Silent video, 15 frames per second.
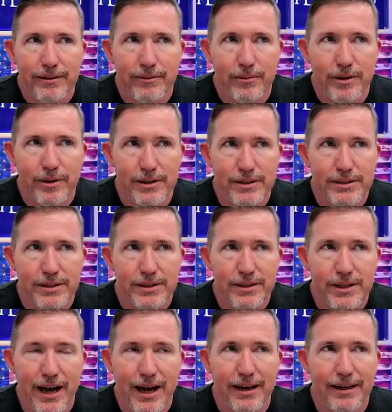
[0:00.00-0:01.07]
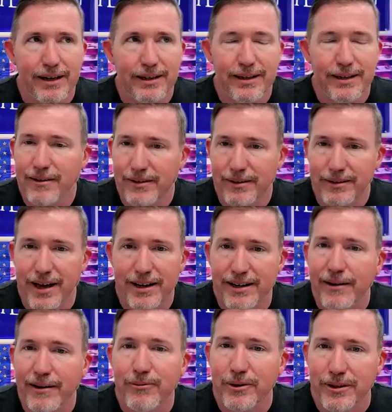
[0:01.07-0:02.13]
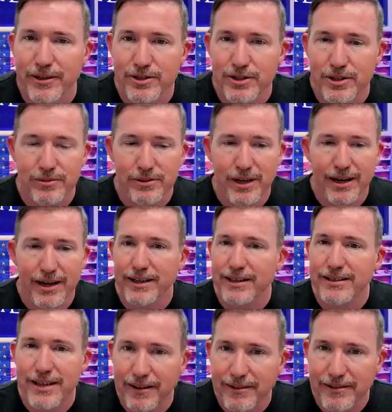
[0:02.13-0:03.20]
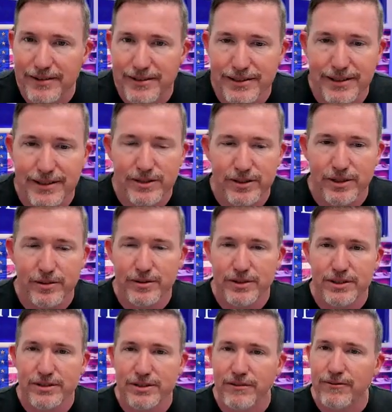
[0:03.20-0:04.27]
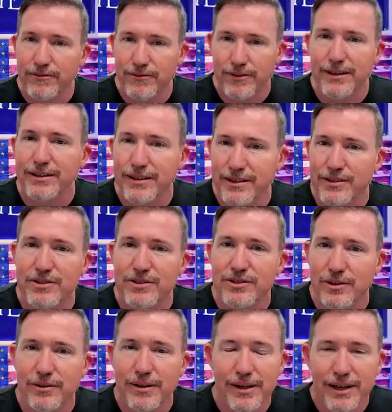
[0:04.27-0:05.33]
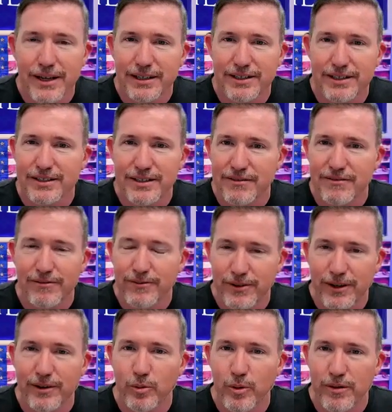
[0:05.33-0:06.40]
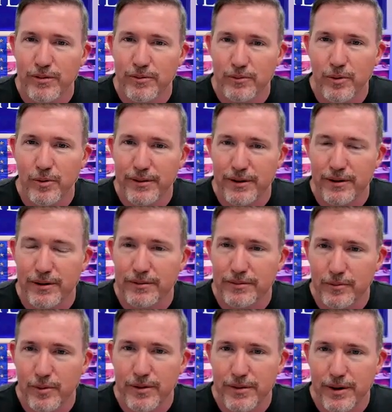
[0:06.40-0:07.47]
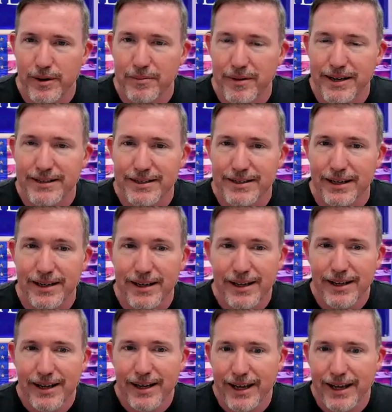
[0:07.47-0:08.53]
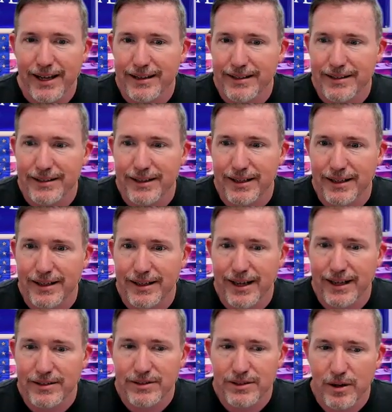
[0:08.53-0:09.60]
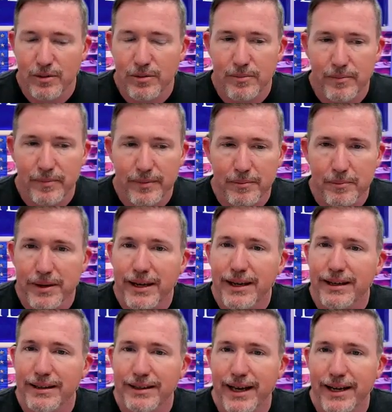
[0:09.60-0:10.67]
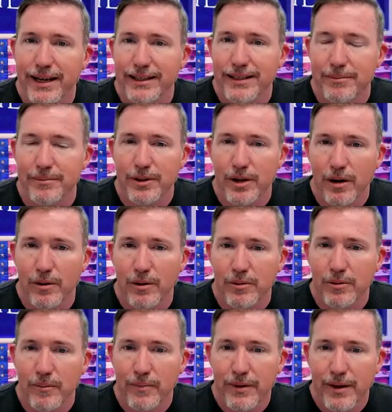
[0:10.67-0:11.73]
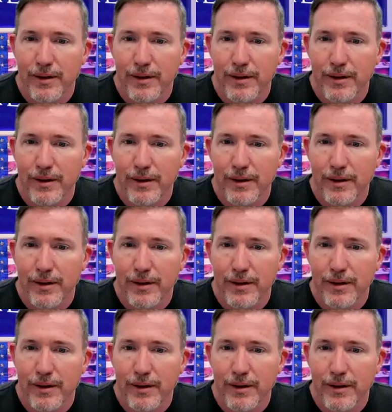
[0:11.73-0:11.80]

it was not an effort issue, not an intelligence issue. It was just a fit issue. Just didn't fit with our mindset. And so me letting him go